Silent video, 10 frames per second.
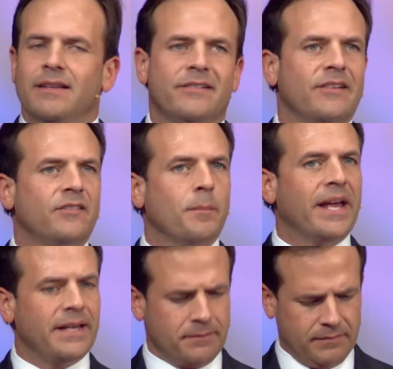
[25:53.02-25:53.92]
Listen to
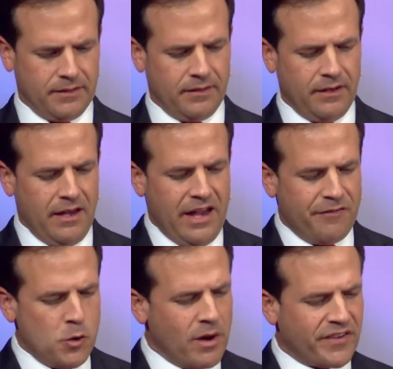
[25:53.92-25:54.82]
me.
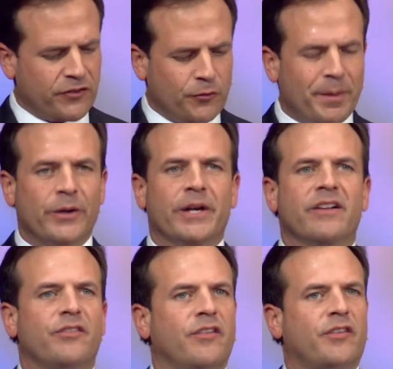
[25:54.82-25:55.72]
If you have
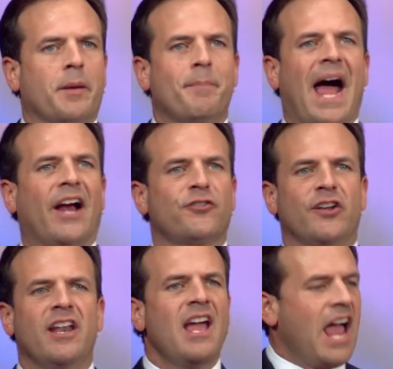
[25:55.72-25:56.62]
experienced this
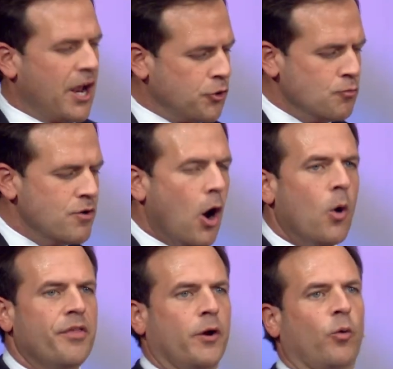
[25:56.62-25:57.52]
compassion and you
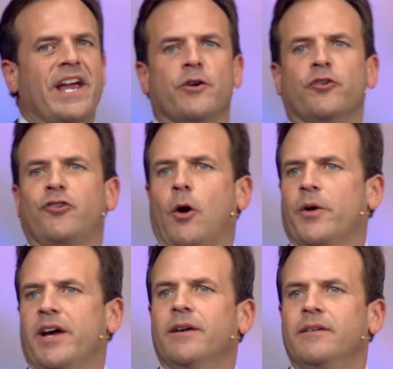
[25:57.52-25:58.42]
know the greater
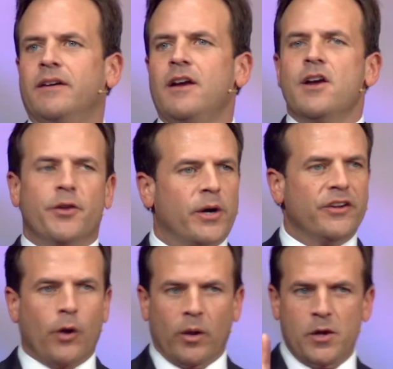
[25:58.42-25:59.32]
Jonah, there
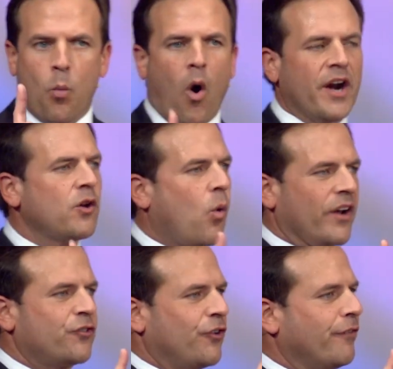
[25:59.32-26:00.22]
is only one
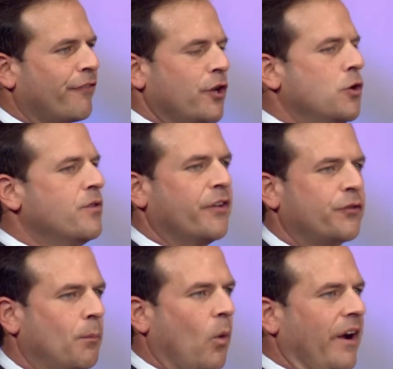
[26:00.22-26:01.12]
question for you
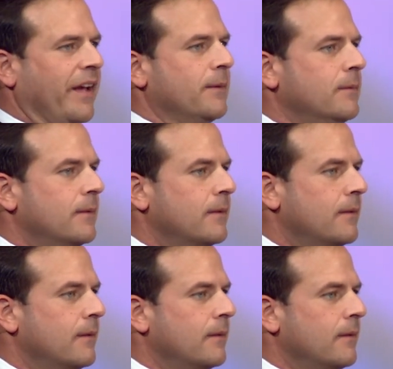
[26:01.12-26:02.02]
this morning,
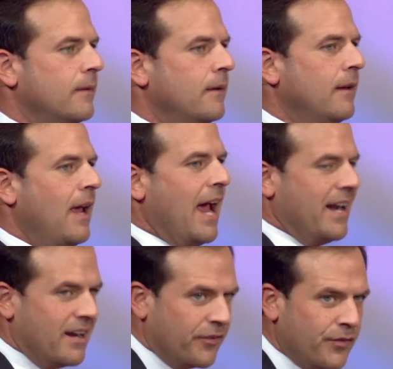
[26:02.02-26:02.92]

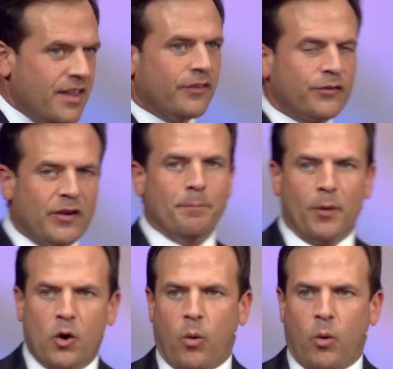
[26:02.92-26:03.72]
and it is this simple